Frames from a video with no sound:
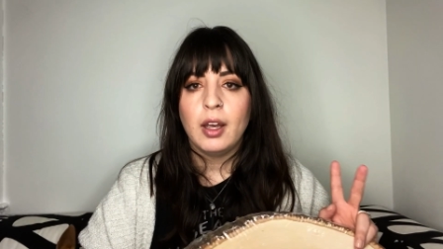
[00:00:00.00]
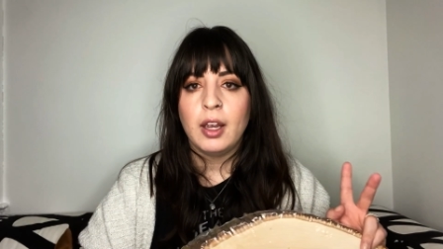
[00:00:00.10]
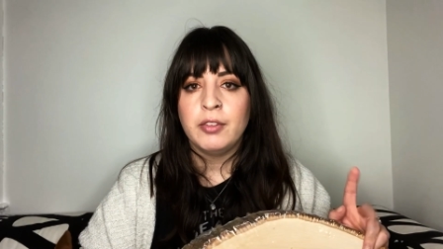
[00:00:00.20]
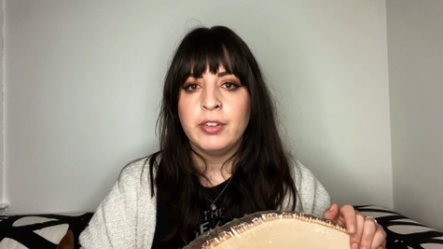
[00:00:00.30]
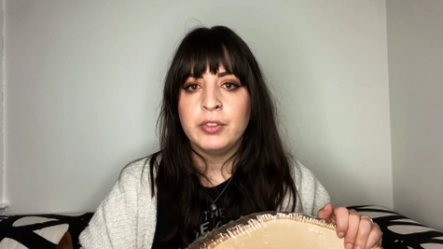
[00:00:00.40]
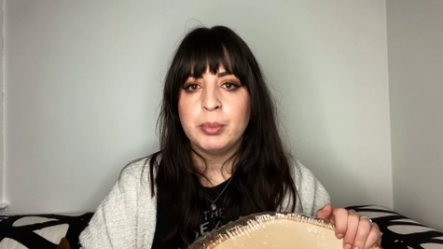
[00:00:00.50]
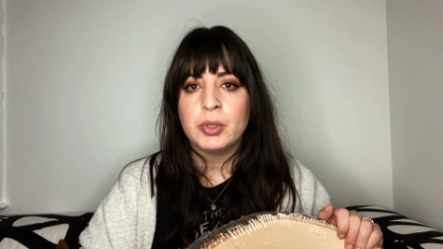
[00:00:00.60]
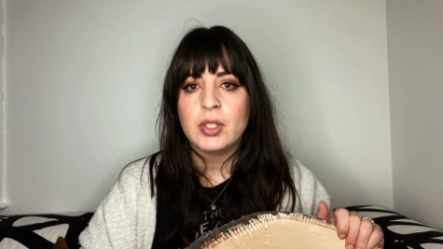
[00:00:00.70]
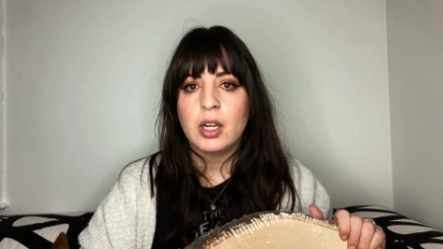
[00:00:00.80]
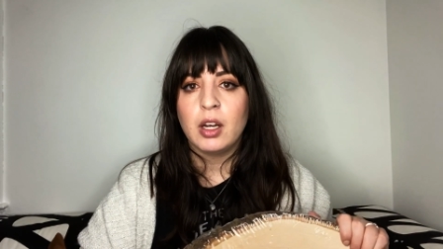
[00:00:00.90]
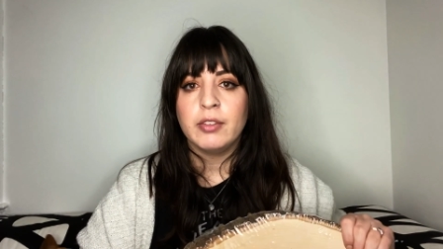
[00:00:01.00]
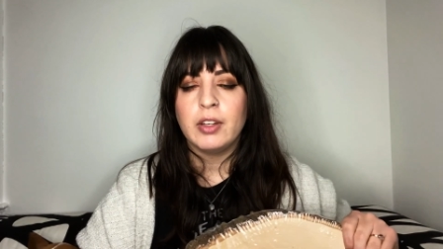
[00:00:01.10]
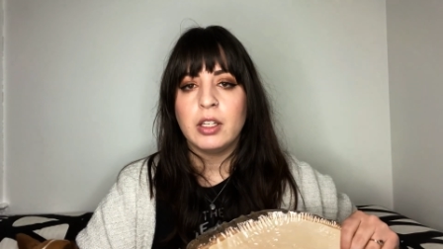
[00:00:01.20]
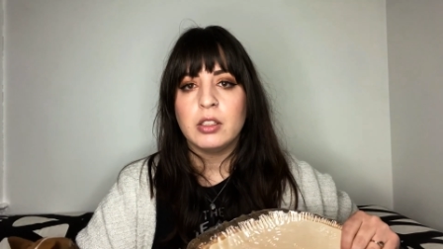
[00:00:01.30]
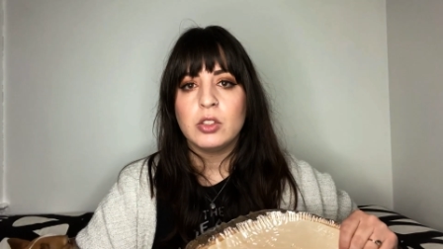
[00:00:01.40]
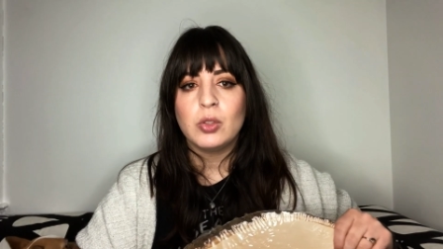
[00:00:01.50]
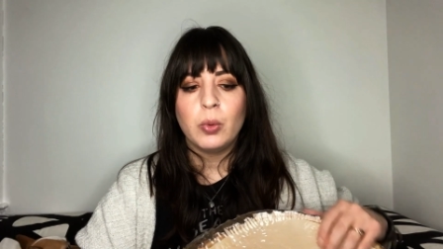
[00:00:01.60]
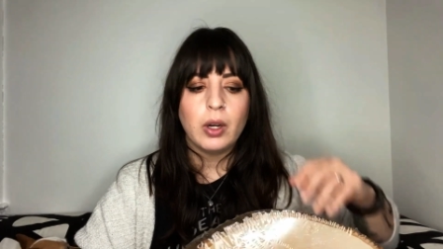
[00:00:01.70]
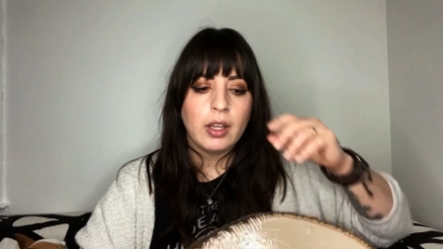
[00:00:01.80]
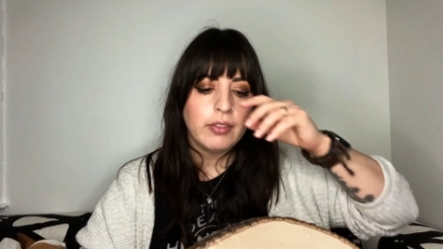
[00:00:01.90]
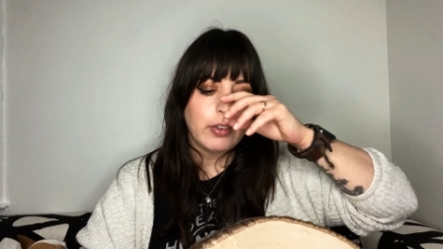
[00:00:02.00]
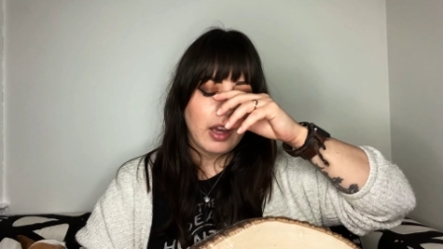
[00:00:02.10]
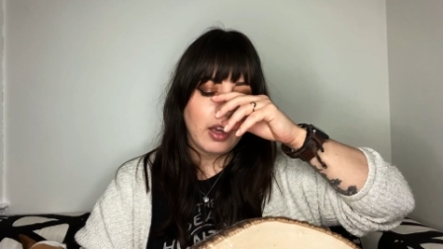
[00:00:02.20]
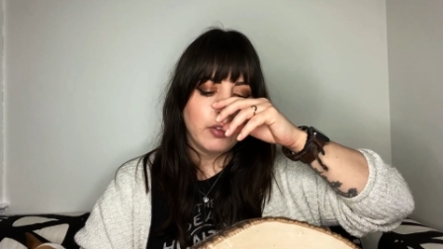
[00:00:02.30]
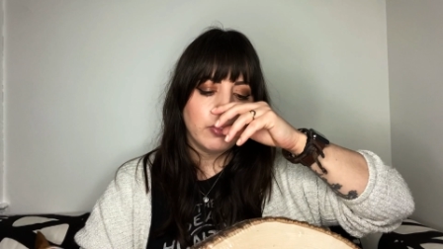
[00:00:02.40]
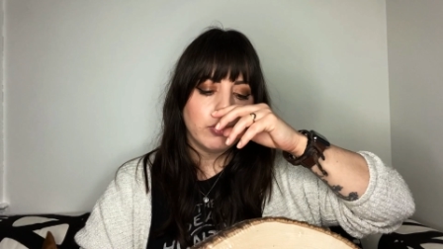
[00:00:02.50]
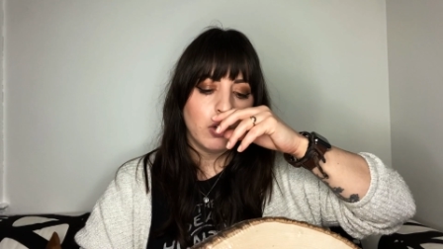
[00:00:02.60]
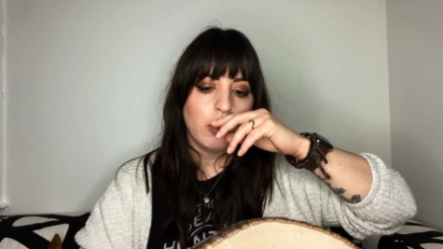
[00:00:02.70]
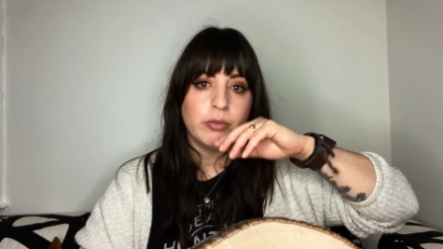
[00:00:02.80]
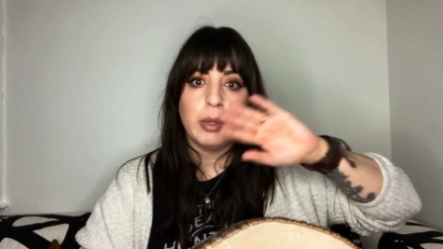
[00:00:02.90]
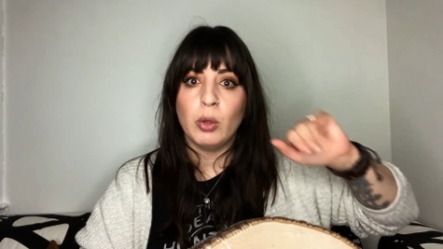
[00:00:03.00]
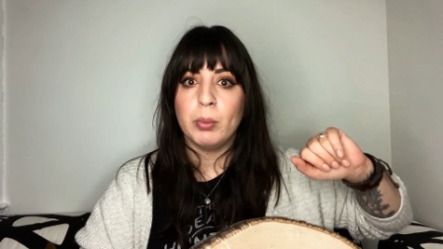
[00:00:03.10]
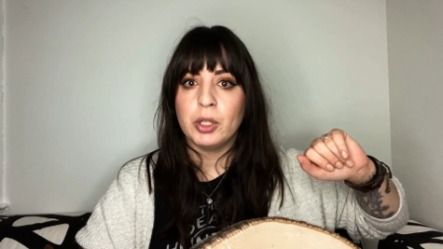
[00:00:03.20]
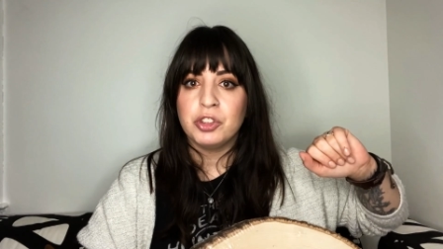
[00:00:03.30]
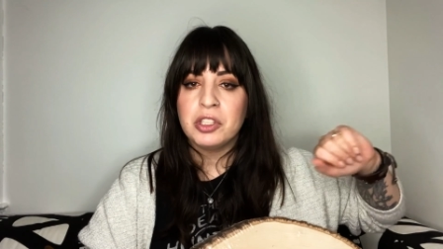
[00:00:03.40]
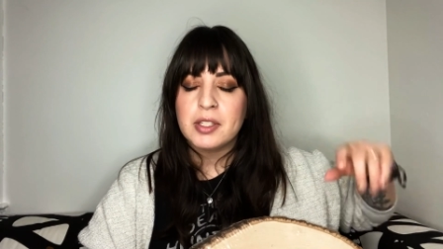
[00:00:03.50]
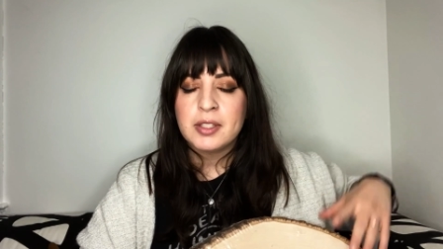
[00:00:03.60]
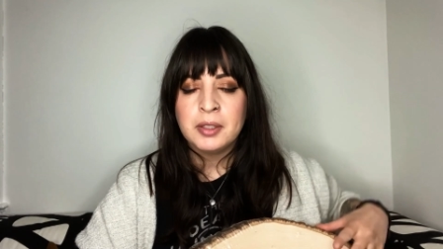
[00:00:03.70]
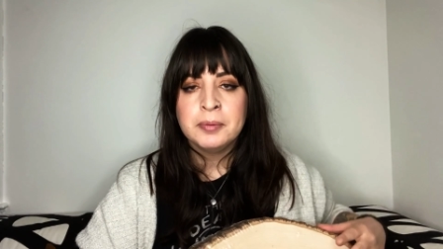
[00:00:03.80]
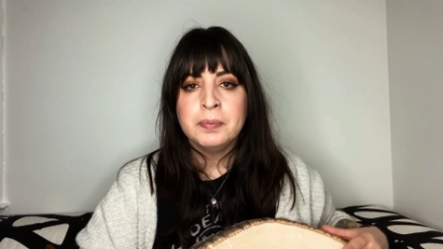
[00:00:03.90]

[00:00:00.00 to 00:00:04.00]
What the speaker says: I had 50% off and 25% off my whole purchase.